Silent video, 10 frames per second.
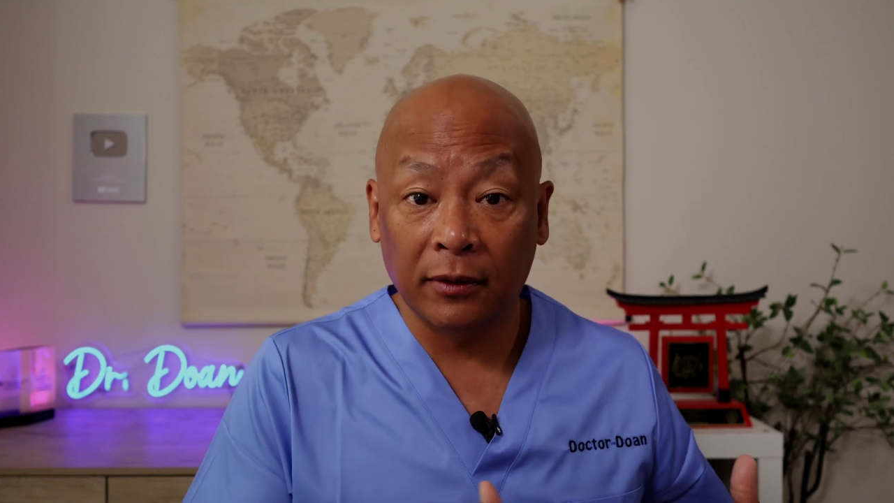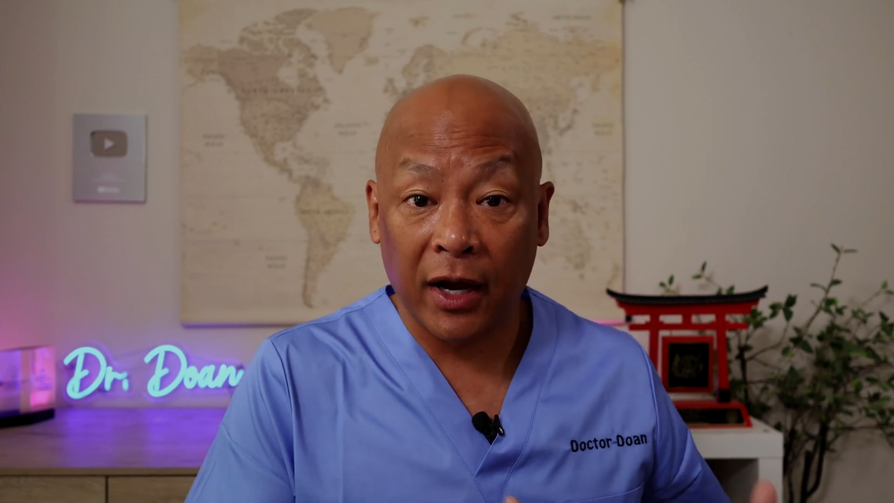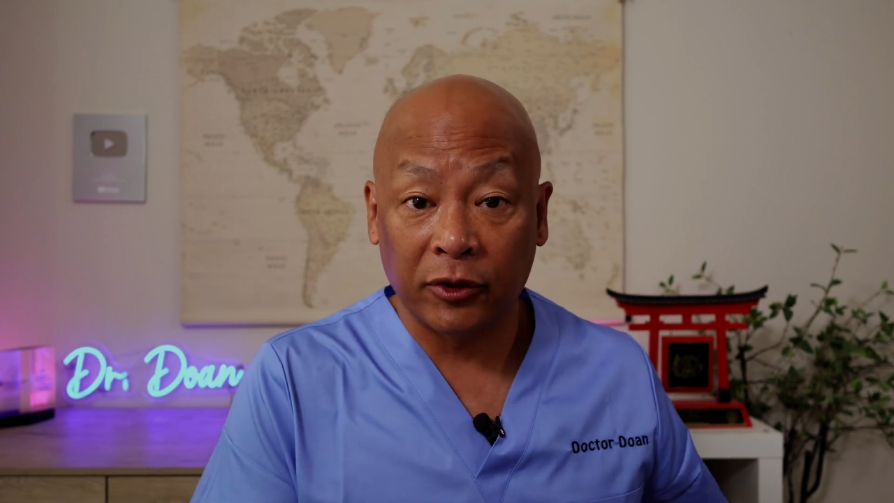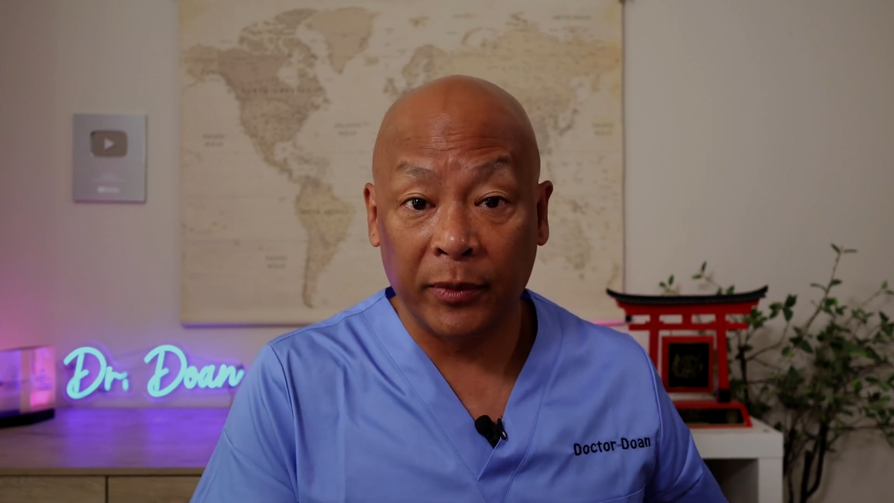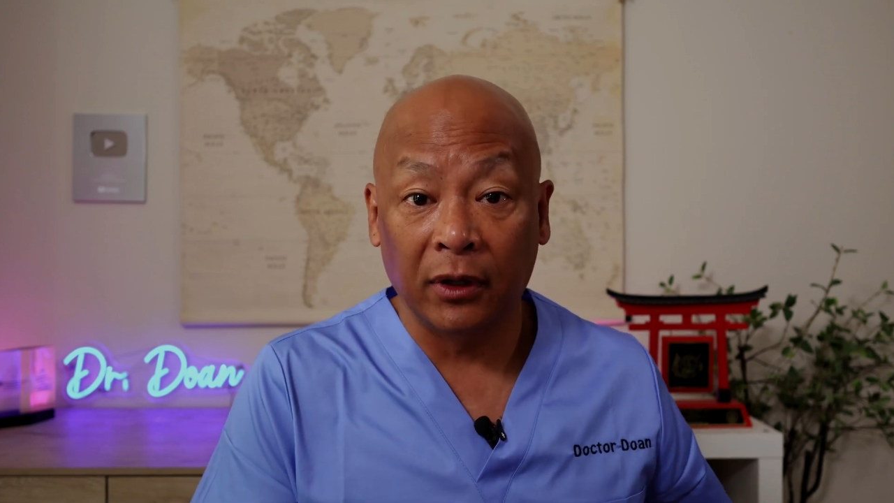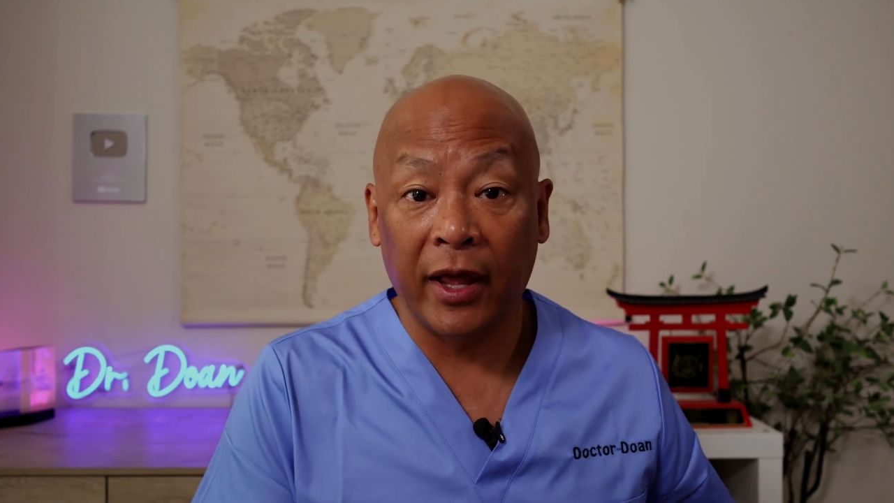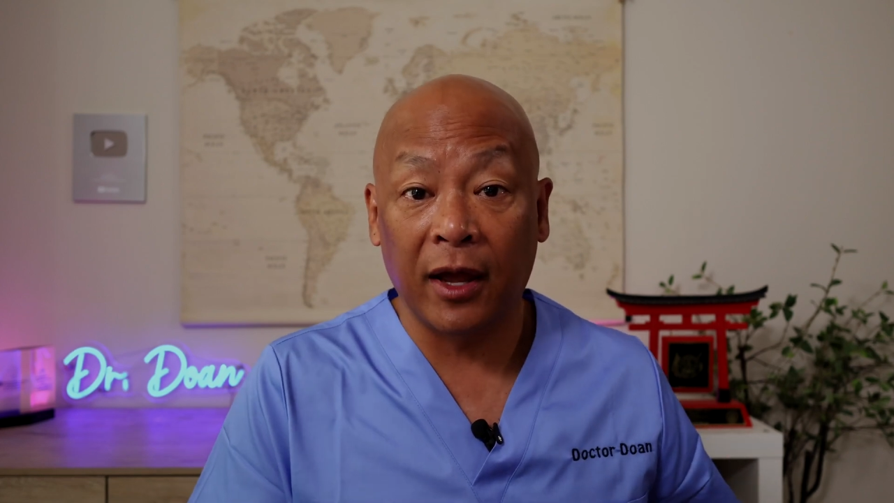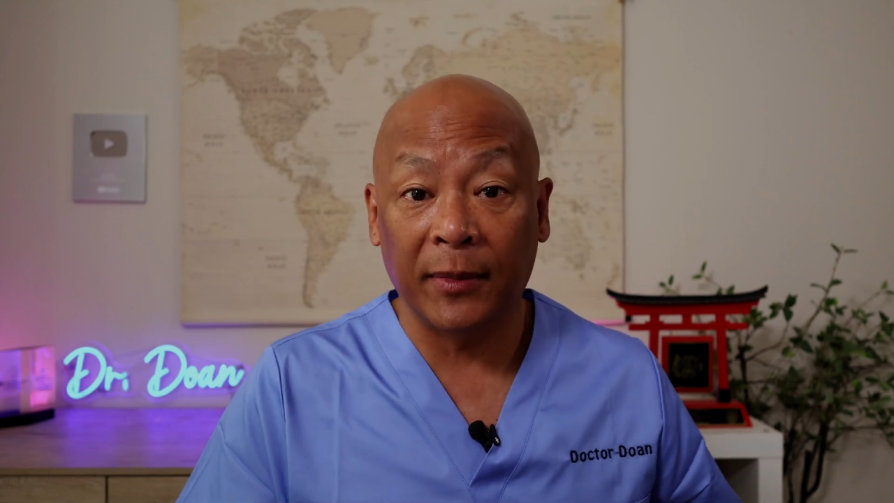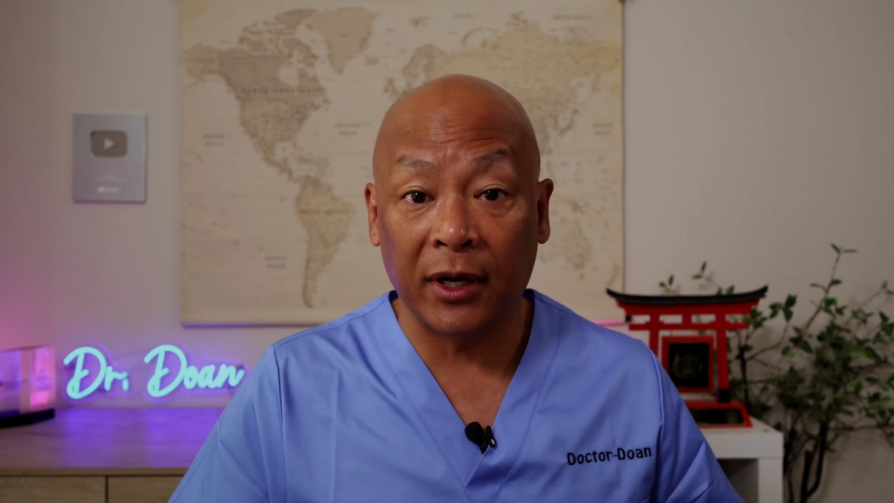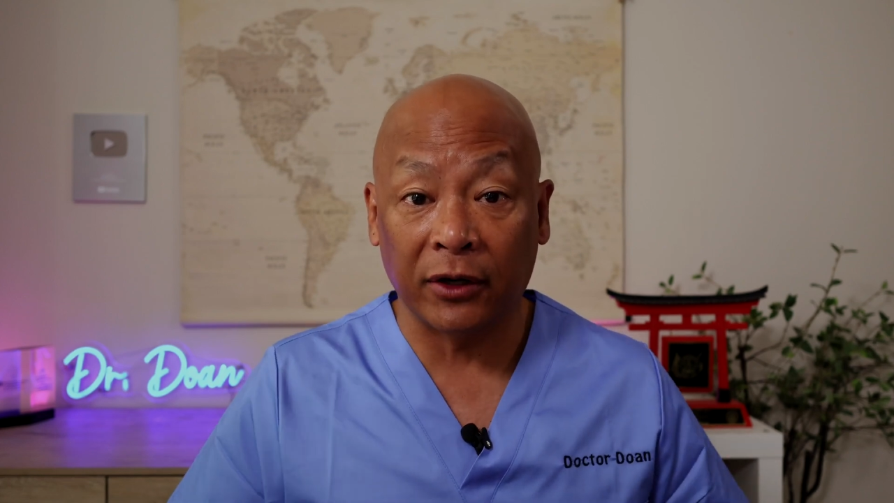Dr.
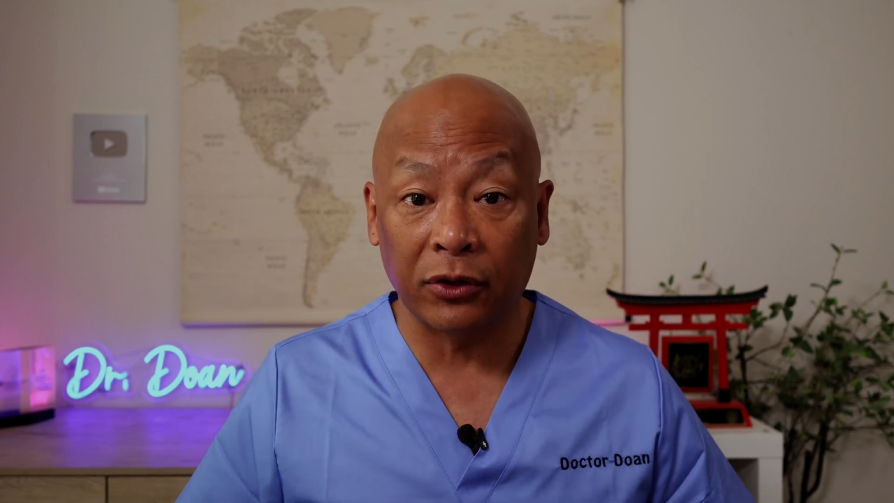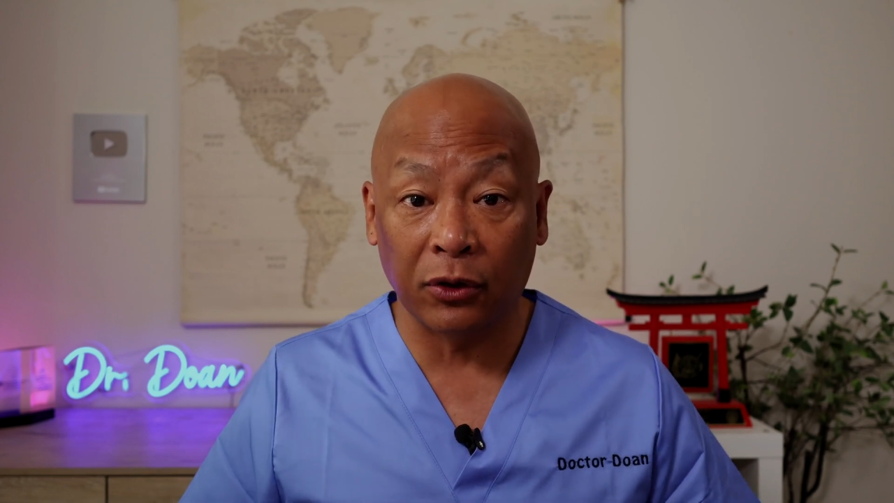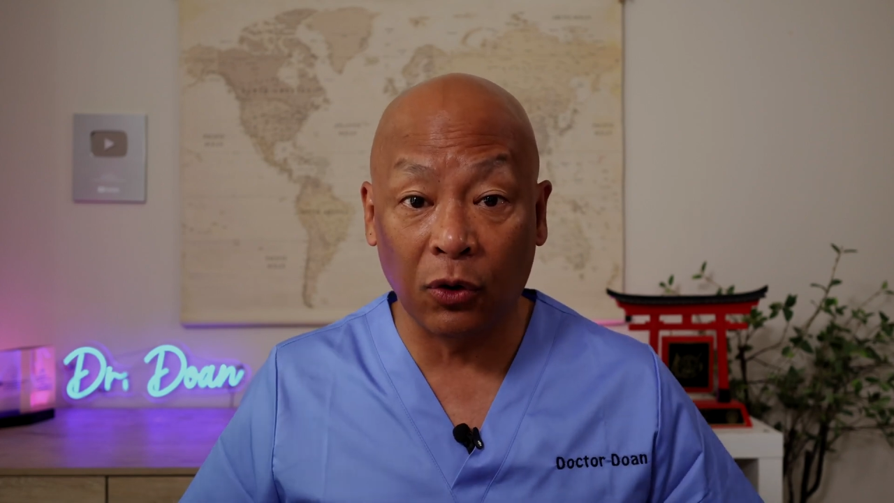Milham and Dr.